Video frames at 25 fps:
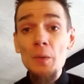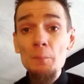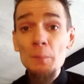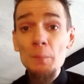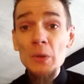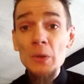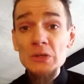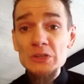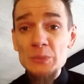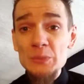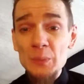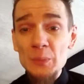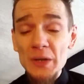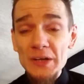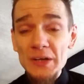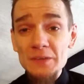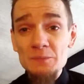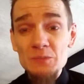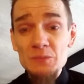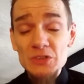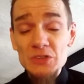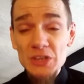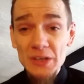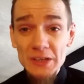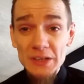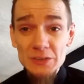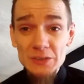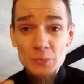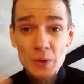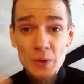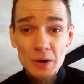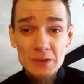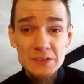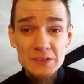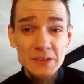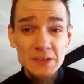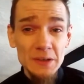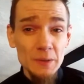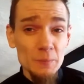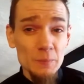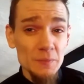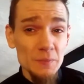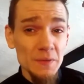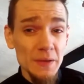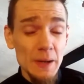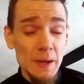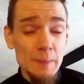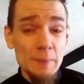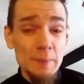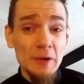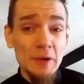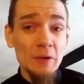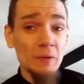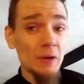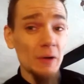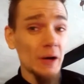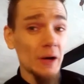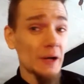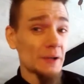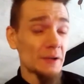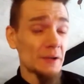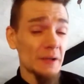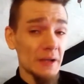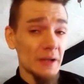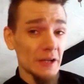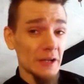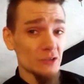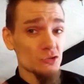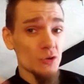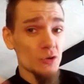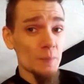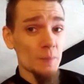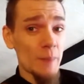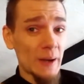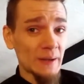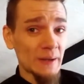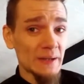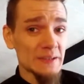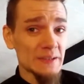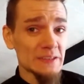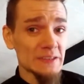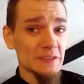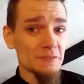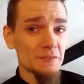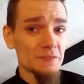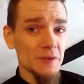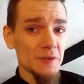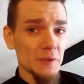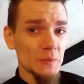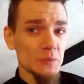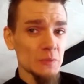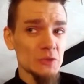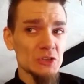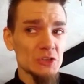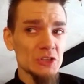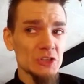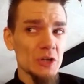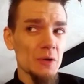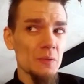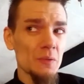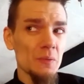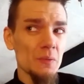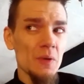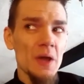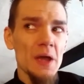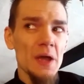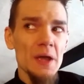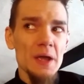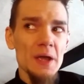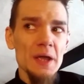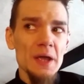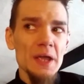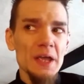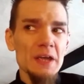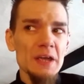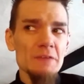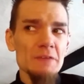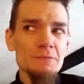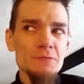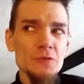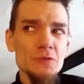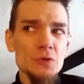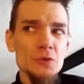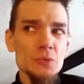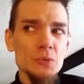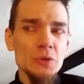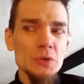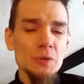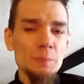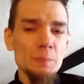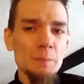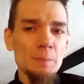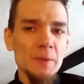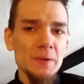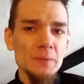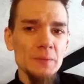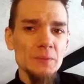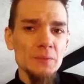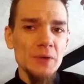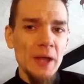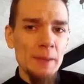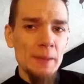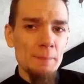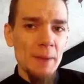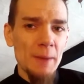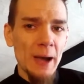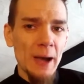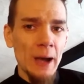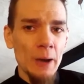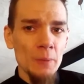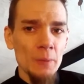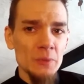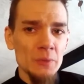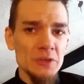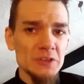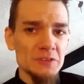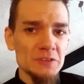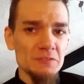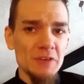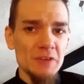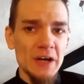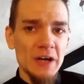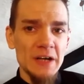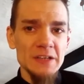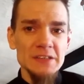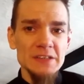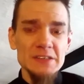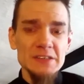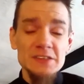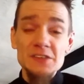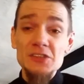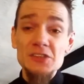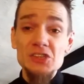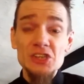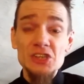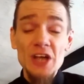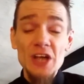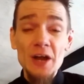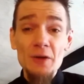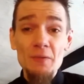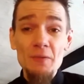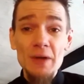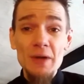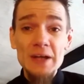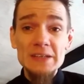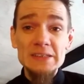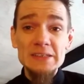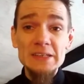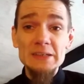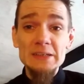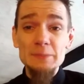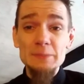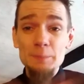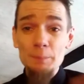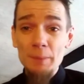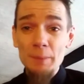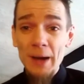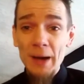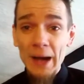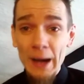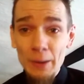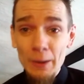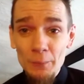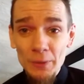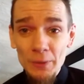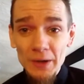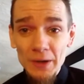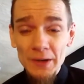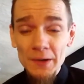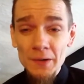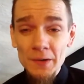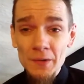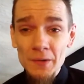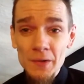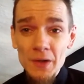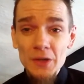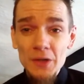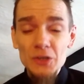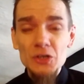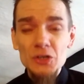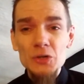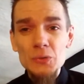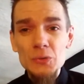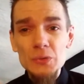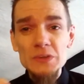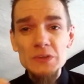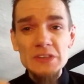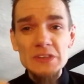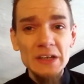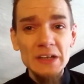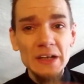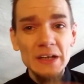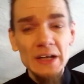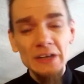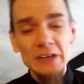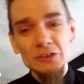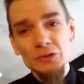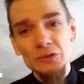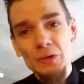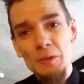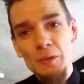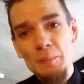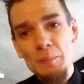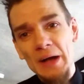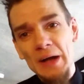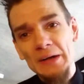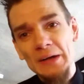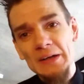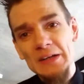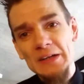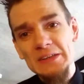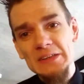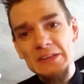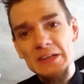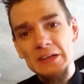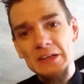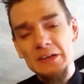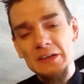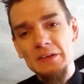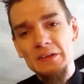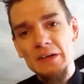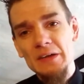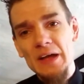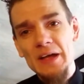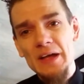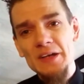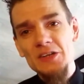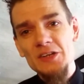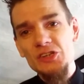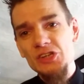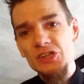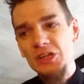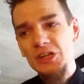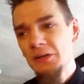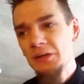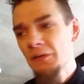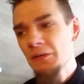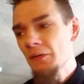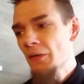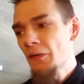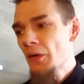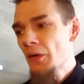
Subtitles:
Possibly. So that's where I was thinking with the MRI and the electromagnetic field. So if you could build a power device that generated power using electromagnetic energy,